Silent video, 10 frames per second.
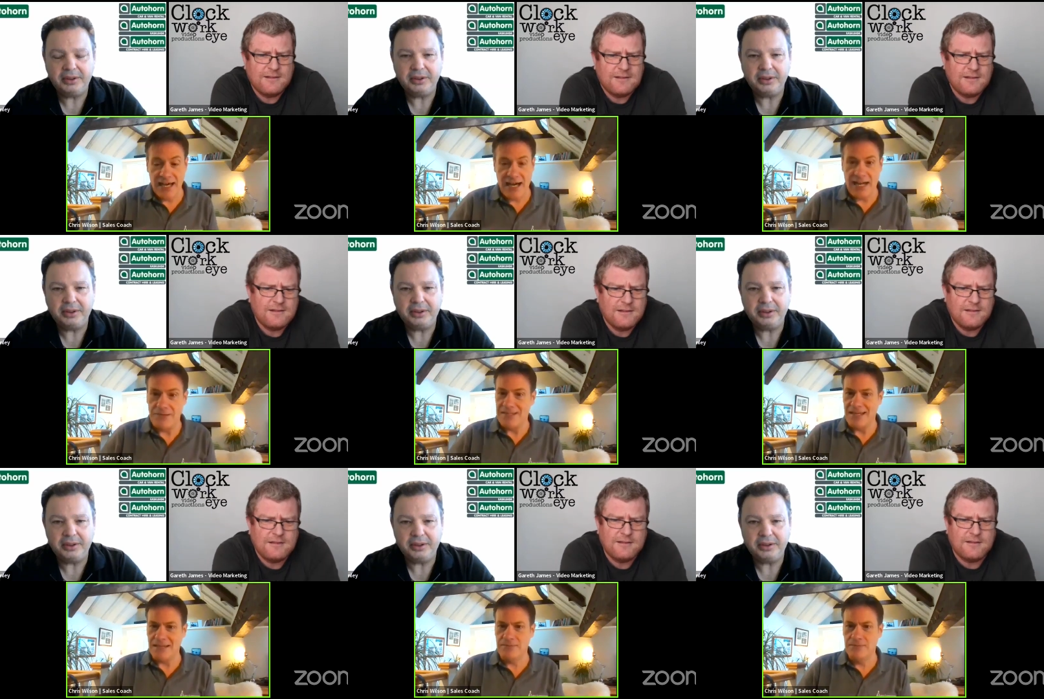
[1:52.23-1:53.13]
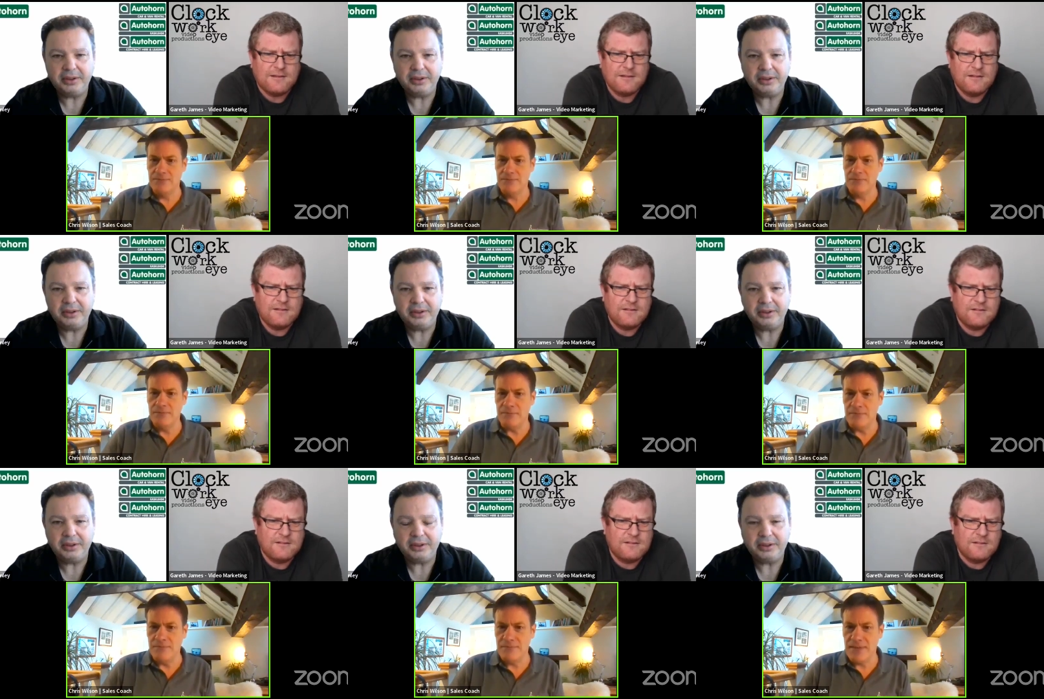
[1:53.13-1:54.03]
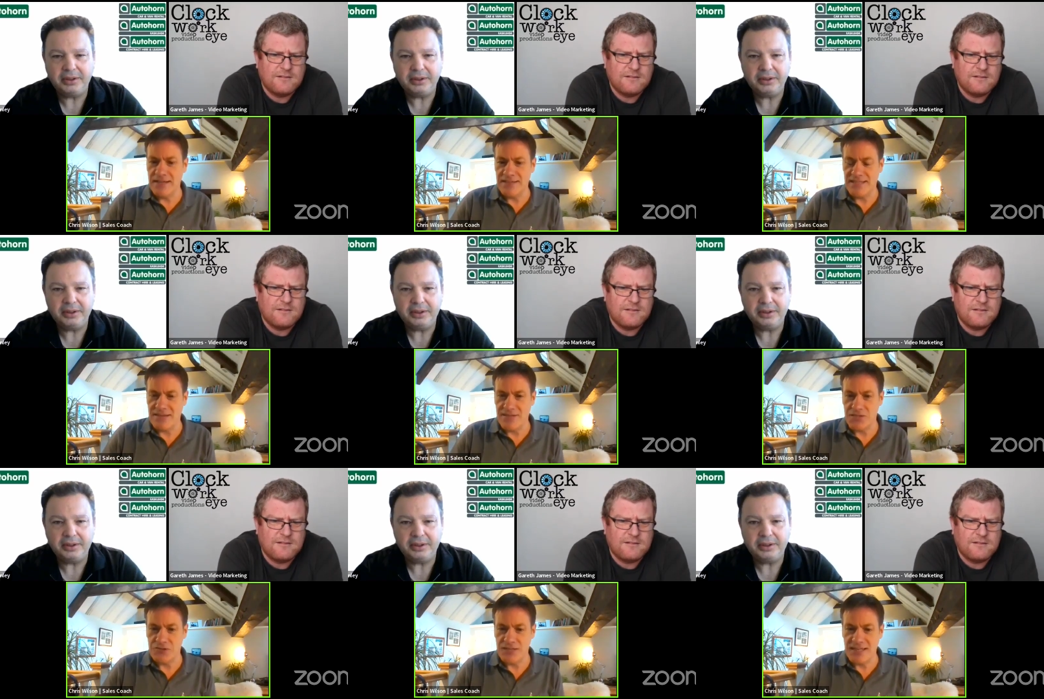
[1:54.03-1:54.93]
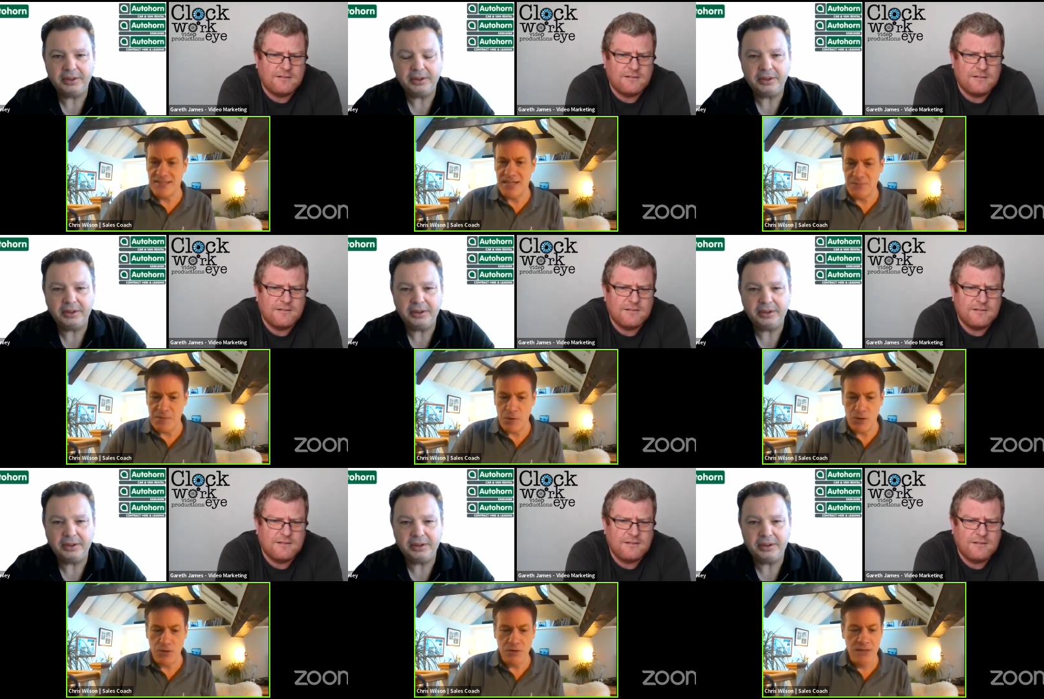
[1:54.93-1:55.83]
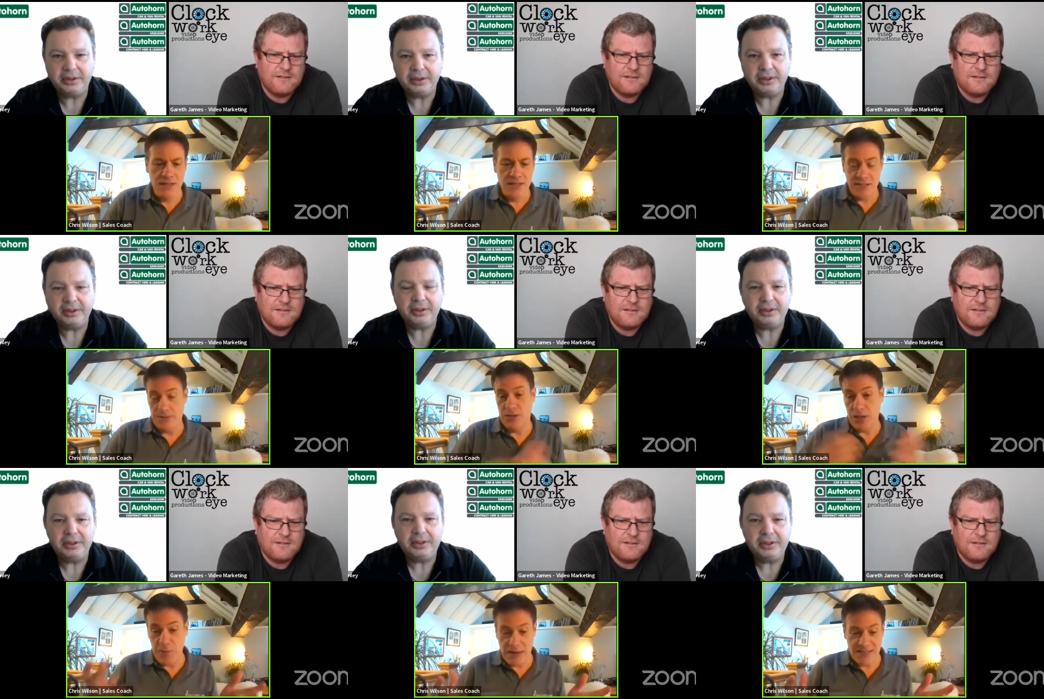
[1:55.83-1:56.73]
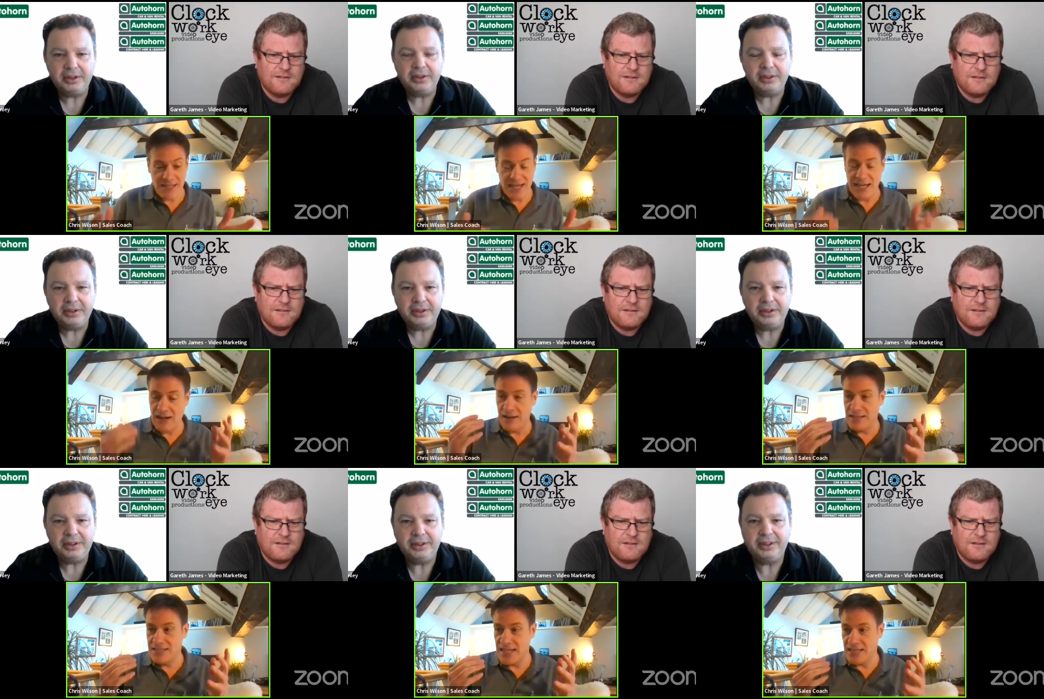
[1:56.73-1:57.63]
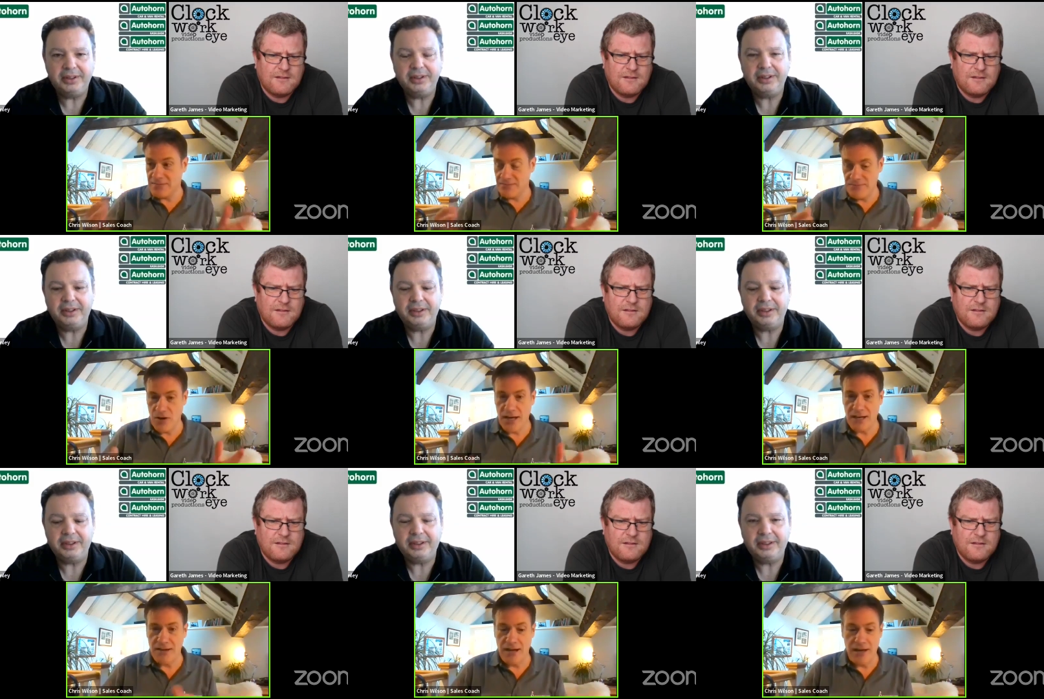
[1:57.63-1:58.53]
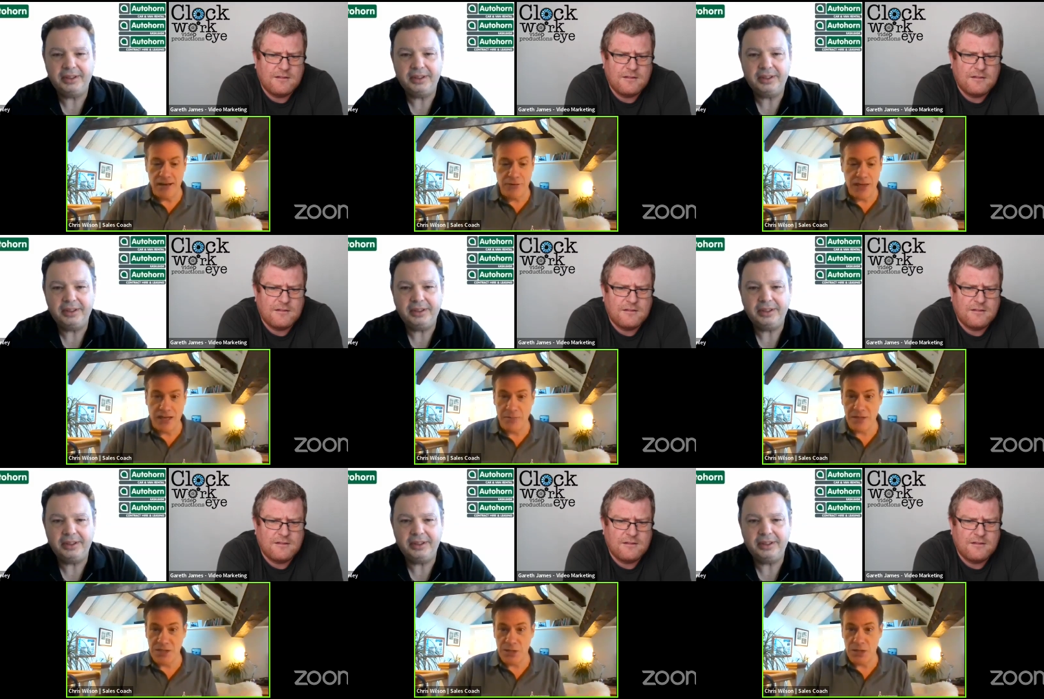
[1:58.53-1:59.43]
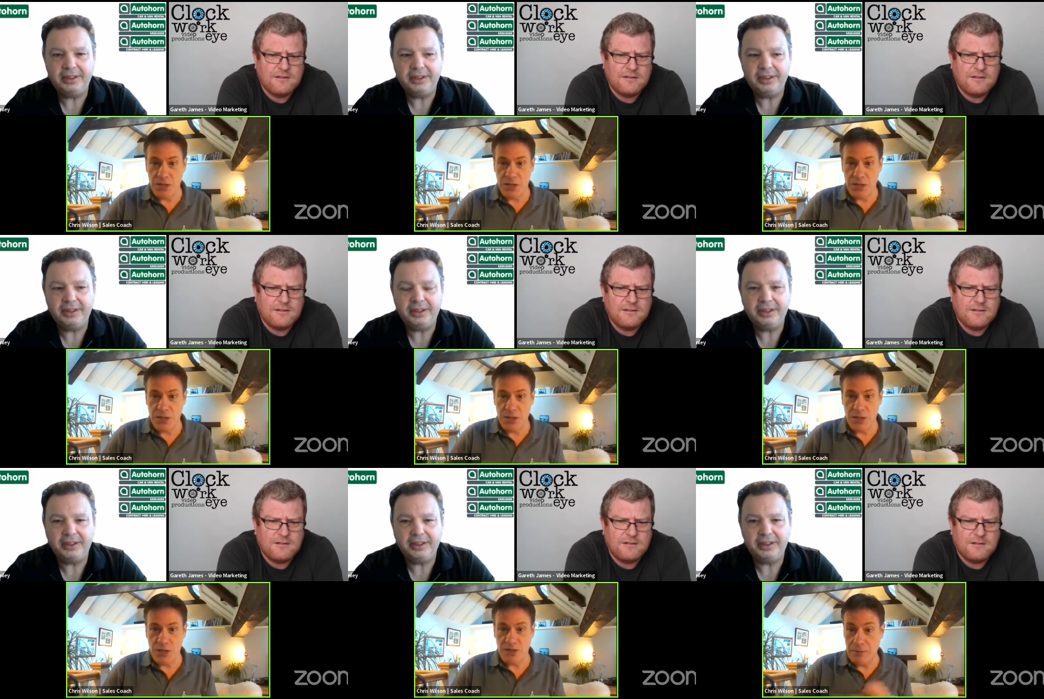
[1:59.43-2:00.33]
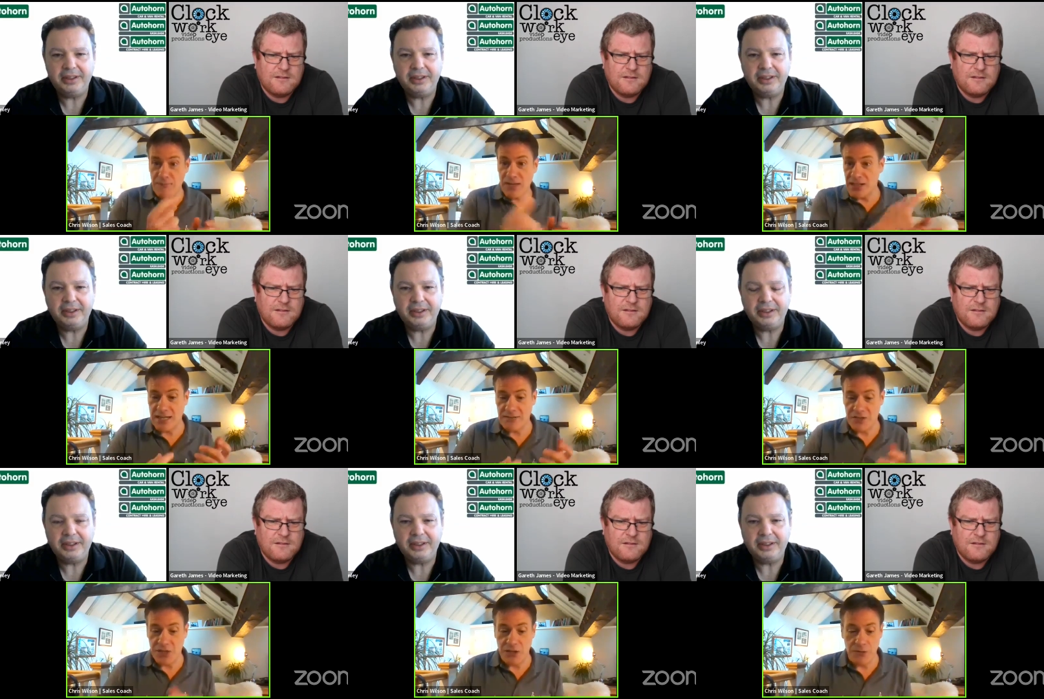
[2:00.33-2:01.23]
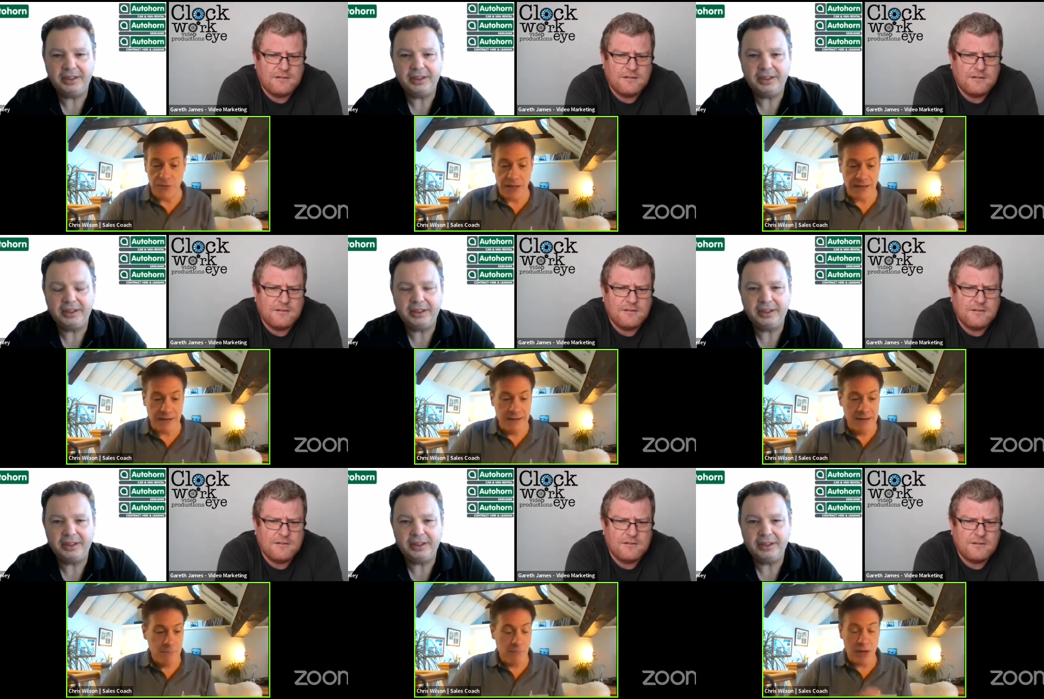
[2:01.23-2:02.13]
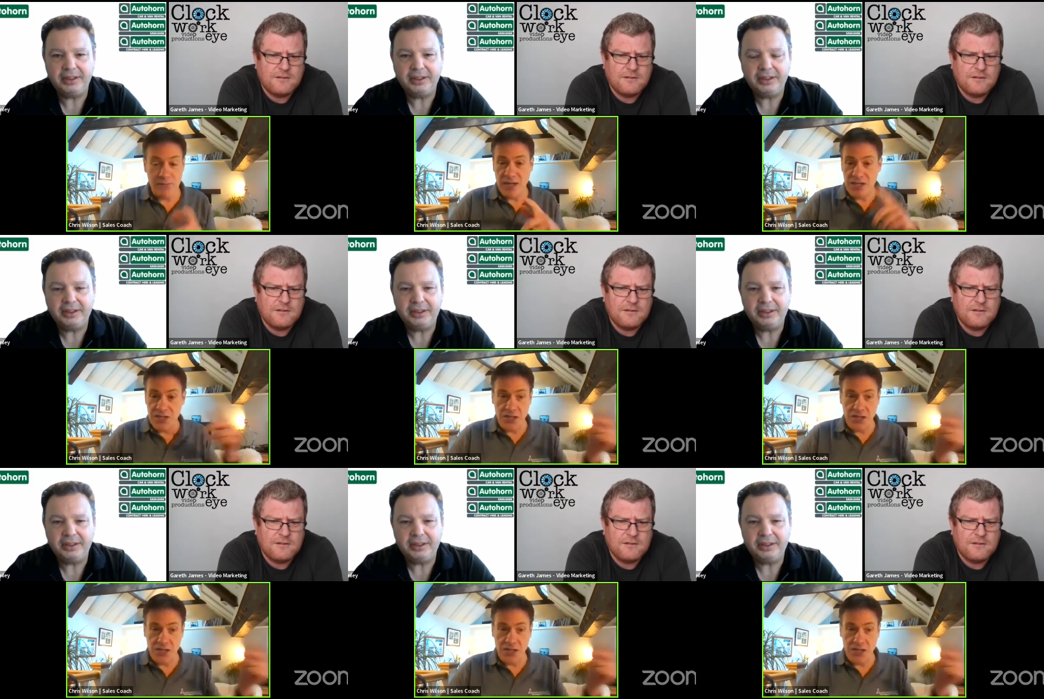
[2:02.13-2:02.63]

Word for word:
Speaker 1: And I was like, hmm, that sounds interesting. Tell me more. So he told me about it, and I said, right, I think I'm going to do it around my village because we're in lockdown. So uh, my